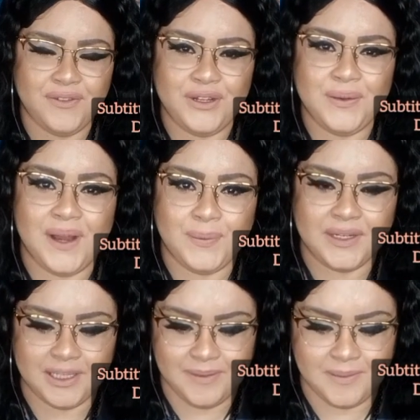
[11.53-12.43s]
If you're new, how
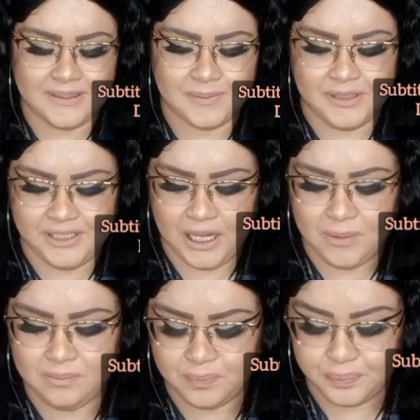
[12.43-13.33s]
welcome. My name is Michelle,
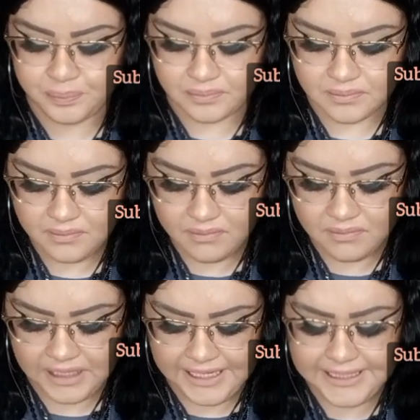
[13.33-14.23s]

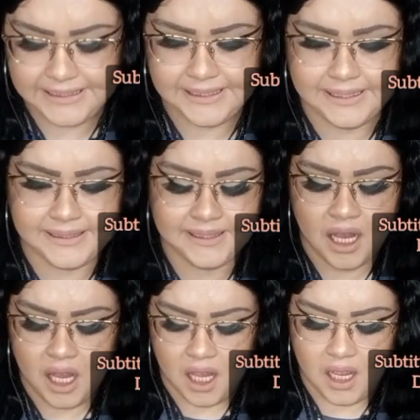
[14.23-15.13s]
and this is
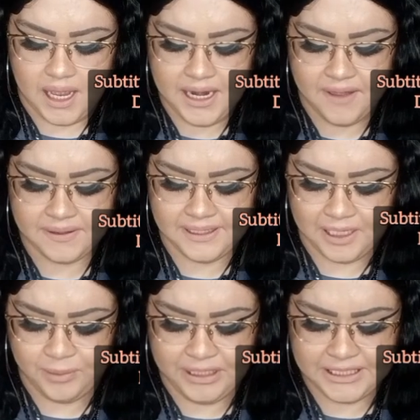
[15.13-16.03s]
another
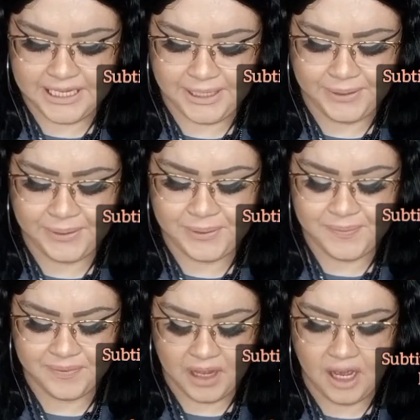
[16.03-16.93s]
celebrity tarot
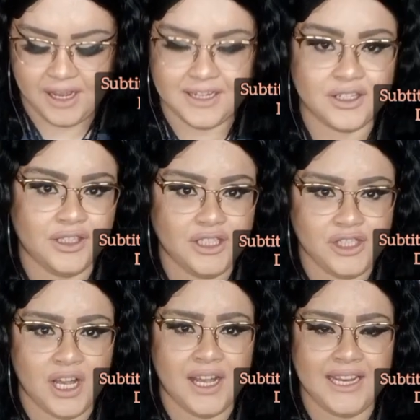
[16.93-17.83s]
on
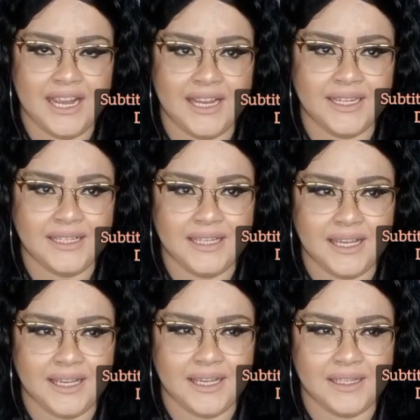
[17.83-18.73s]
Chrisean and
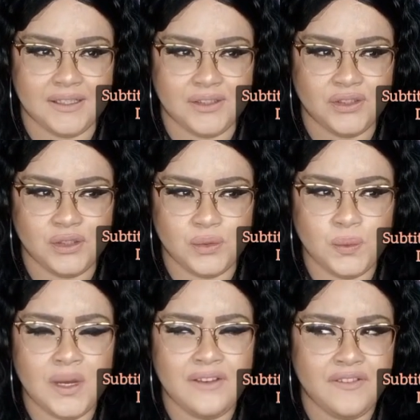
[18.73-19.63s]

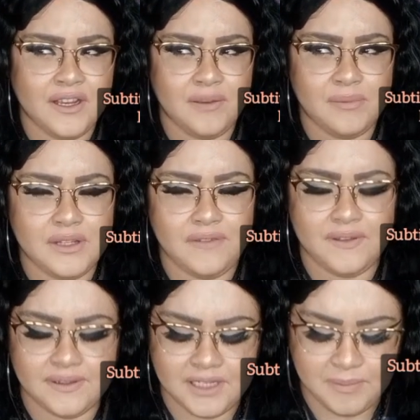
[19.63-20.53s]
Suave, I believe
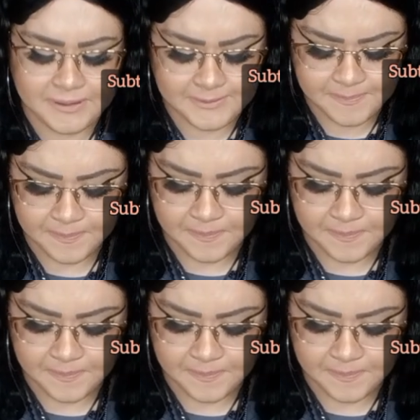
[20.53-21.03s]
his name is.